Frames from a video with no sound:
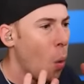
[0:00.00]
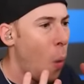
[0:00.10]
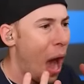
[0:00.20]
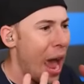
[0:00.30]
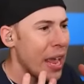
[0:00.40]

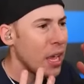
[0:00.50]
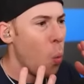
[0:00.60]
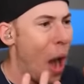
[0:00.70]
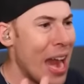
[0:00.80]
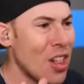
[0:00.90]
Why?
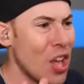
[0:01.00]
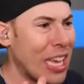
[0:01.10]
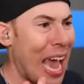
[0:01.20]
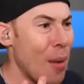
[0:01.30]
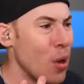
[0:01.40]
Why did the
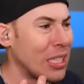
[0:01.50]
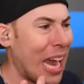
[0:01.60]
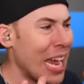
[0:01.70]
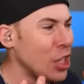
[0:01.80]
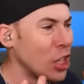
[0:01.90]
camera
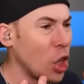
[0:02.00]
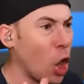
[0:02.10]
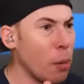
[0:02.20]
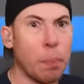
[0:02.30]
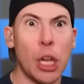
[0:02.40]
titan just hurt